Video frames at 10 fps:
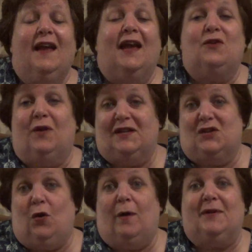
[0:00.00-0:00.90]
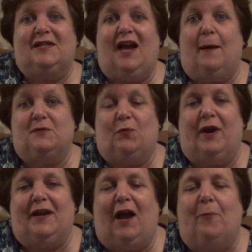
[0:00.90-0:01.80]
You guys know I'm in TOPS
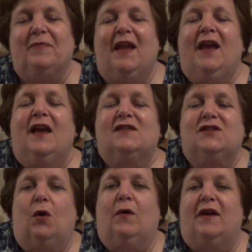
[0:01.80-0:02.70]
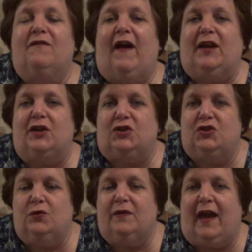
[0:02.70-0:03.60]
right now. So if I could
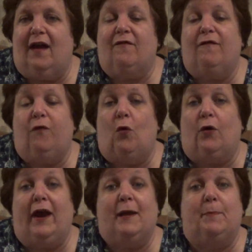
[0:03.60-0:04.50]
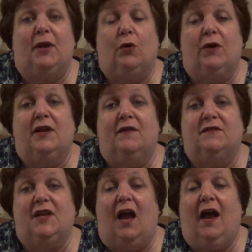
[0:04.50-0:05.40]
do that for a period
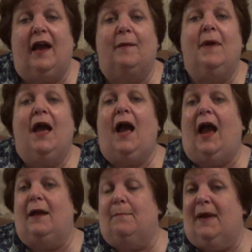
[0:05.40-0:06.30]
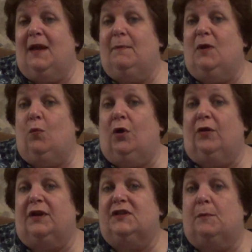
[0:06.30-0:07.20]
of time, I may be
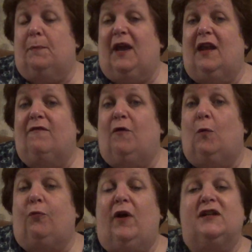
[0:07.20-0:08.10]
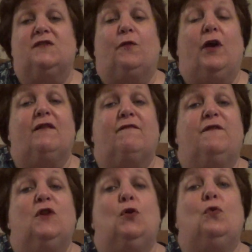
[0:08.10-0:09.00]
willing to pay full price for a
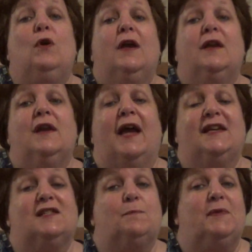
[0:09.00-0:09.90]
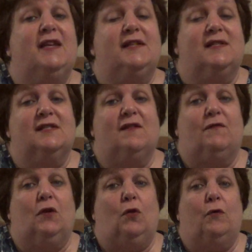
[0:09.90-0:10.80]
few nice pieces
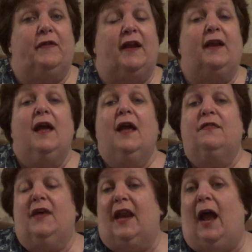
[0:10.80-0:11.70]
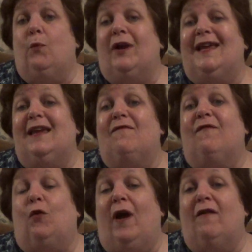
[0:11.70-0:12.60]
of clothing that I would keep
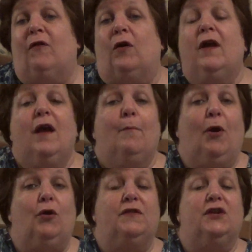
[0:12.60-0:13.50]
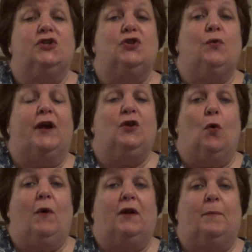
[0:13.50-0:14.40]
forever. Part of the issue I
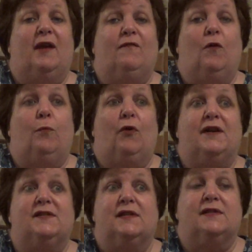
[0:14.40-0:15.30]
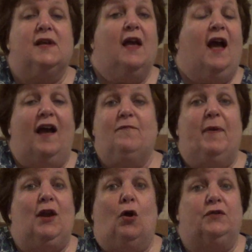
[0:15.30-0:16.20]
don't want to pay full prices. I've
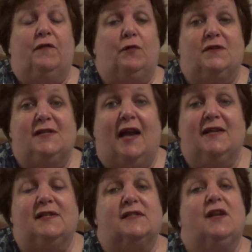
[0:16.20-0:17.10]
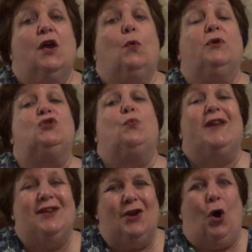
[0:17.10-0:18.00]
been all different sizes, which
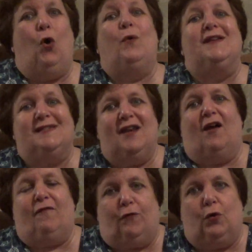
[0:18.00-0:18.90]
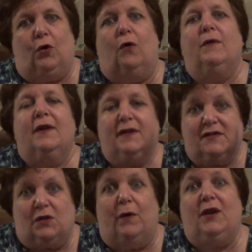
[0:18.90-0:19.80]
we know is not frugal.
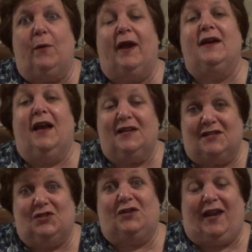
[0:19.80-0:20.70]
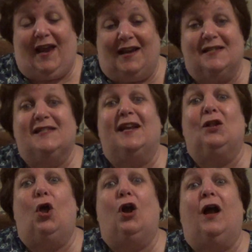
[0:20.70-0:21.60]
So anyway, I kind of stayed
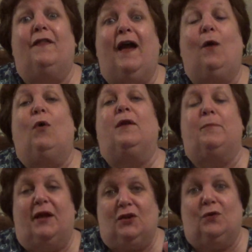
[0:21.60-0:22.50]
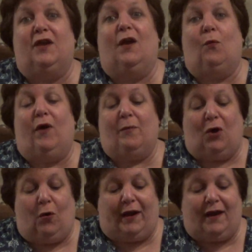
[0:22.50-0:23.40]
long on that one, but you get where I'm
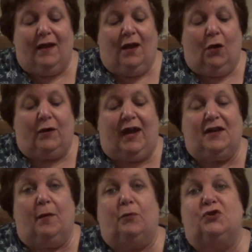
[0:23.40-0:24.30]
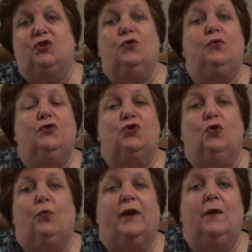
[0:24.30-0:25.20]
going. Okay, number two,
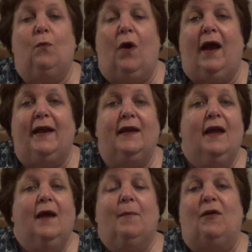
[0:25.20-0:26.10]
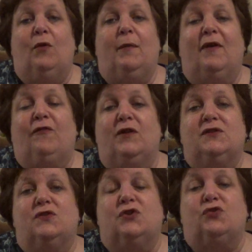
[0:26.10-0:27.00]
jewelry. Why? My one of my
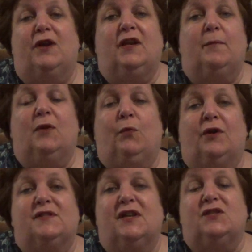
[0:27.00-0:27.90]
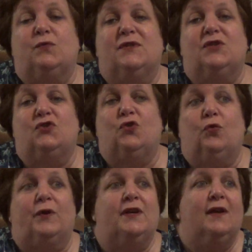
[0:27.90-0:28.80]
friends used to try to get me wear accessories and
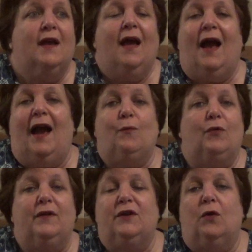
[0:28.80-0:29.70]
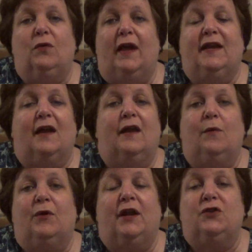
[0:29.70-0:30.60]
jewelry. I really don't like it.
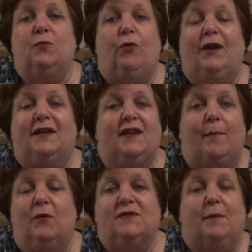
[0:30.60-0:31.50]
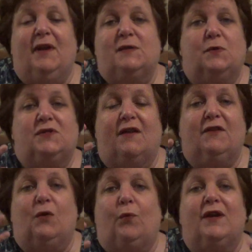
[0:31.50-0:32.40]
And when I do product demos, I'm not supposed to have
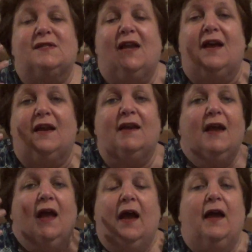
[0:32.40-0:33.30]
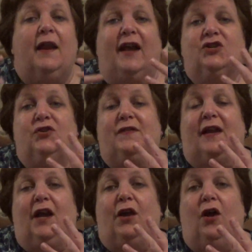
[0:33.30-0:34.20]
any rings on. And actually,
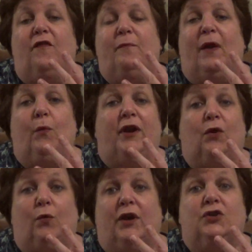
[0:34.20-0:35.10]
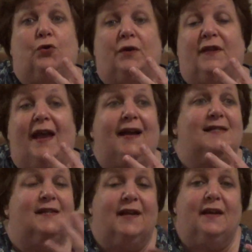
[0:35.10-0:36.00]
they cut off my wedding ring during the
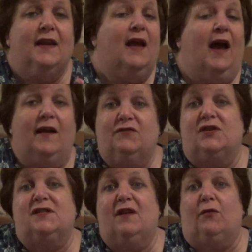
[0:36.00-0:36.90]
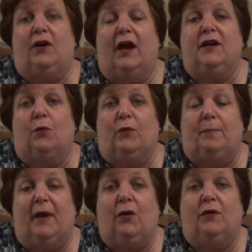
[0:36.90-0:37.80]
accident. I've just never gotten it
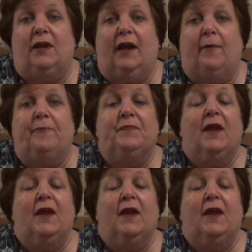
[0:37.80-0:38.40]
repaired again.